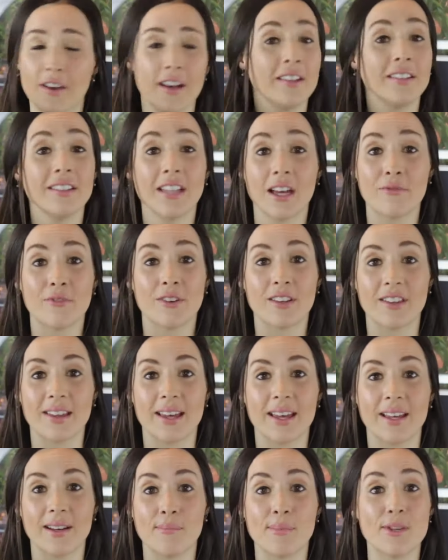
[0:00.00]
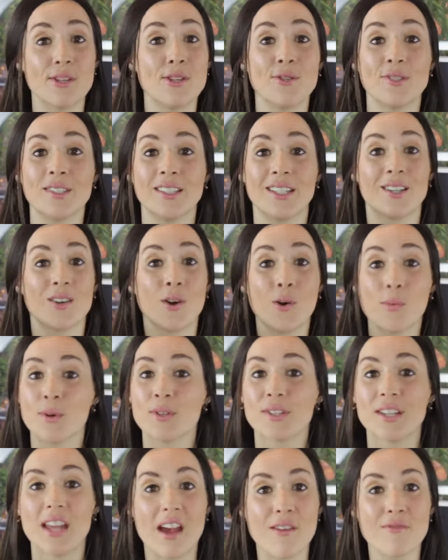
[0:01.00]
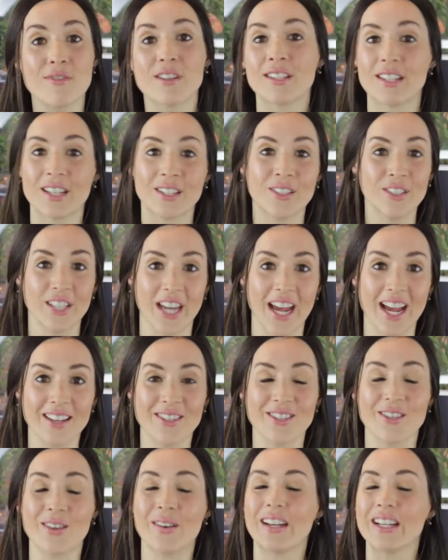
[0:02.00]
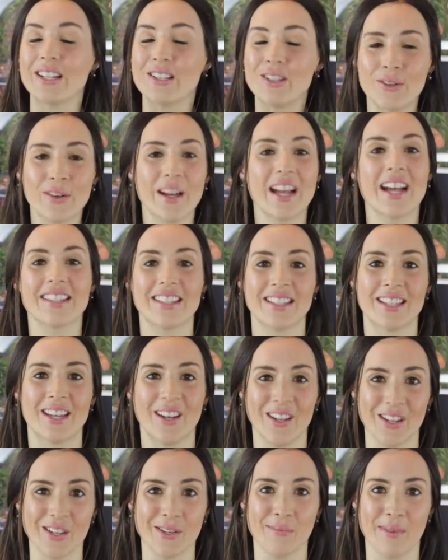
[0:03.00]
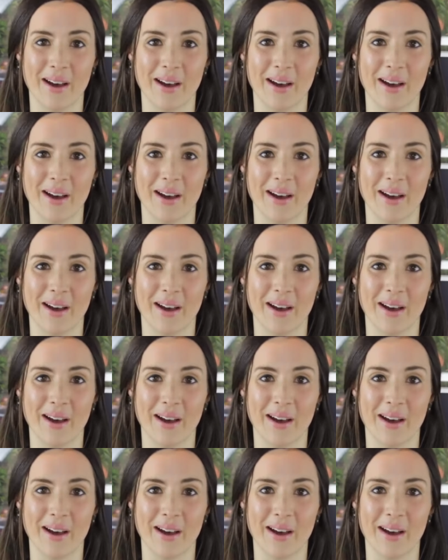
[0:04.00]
Fell in love with it, been using it almost every single day, so I knew I had to tell you